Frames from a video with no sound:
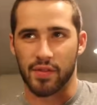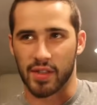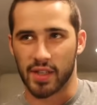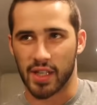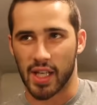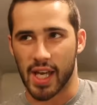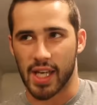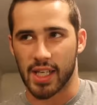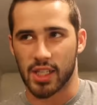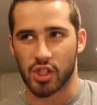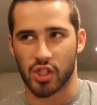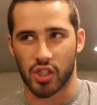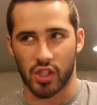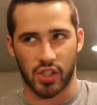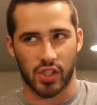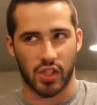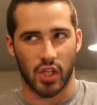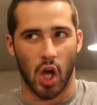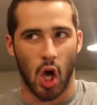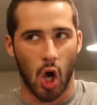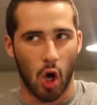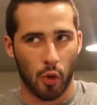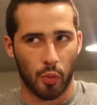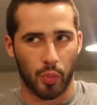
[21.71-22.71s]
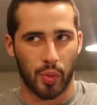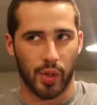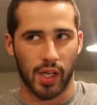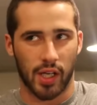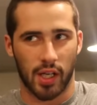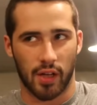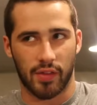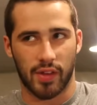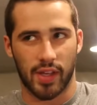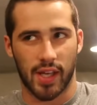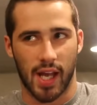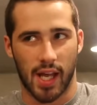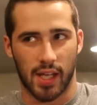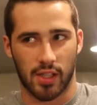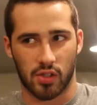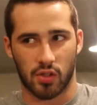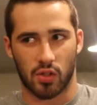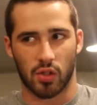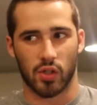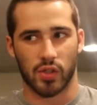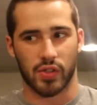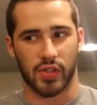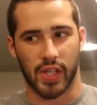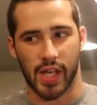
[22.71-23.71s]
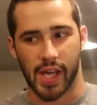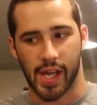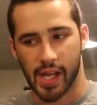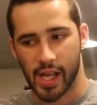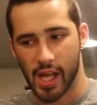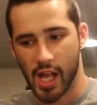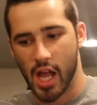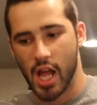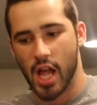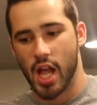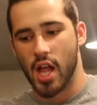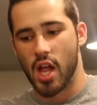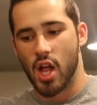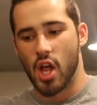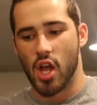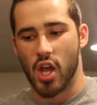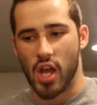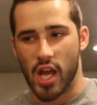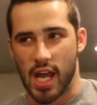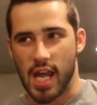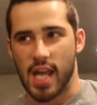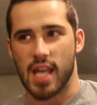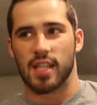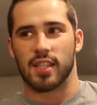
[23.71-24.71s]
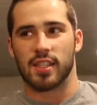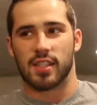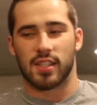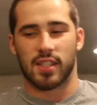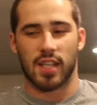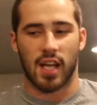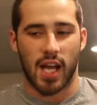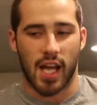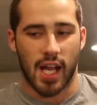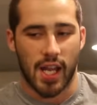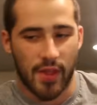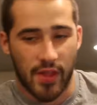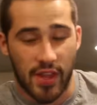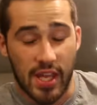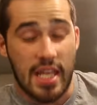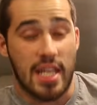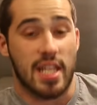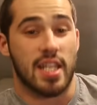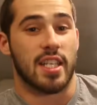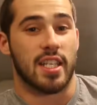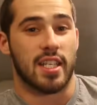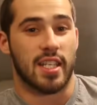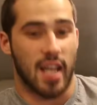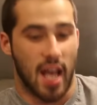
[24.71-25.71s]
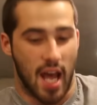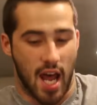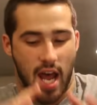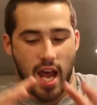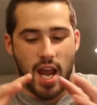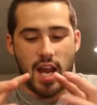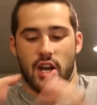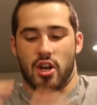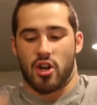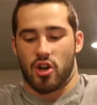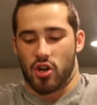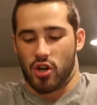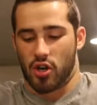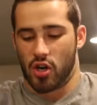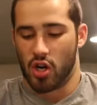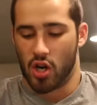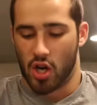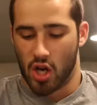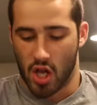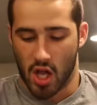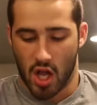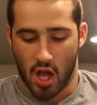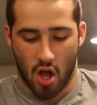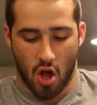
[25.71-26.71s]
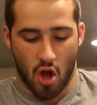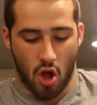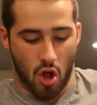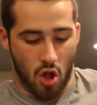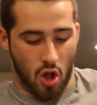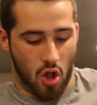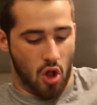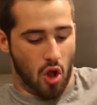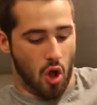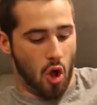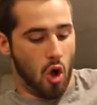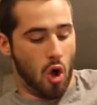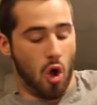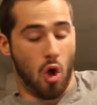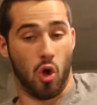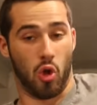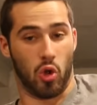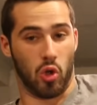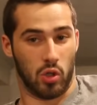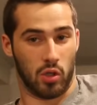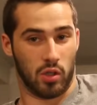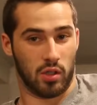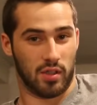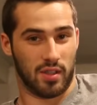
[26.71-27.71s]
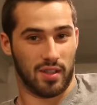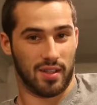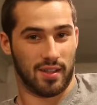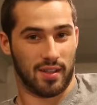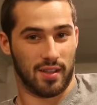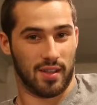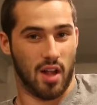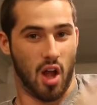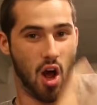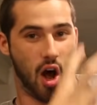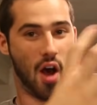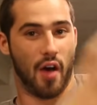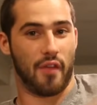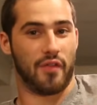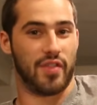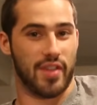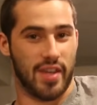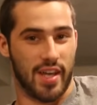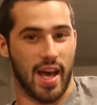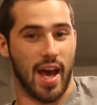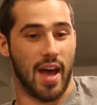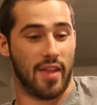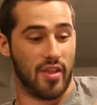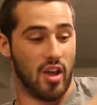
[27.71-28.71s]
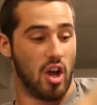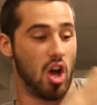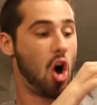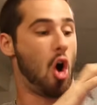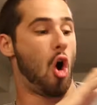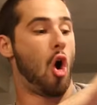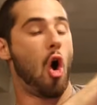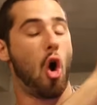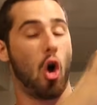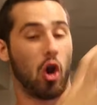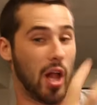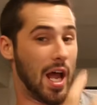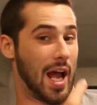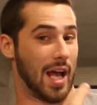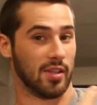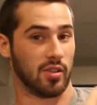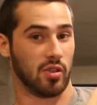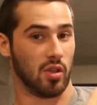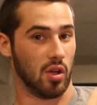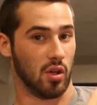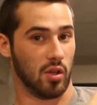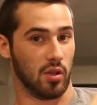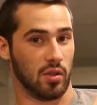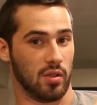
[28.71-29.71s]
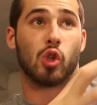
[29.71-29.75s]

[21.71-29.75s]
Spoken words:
even like just the opening of the asshole, it's like inside the entire hole of the whole asshole.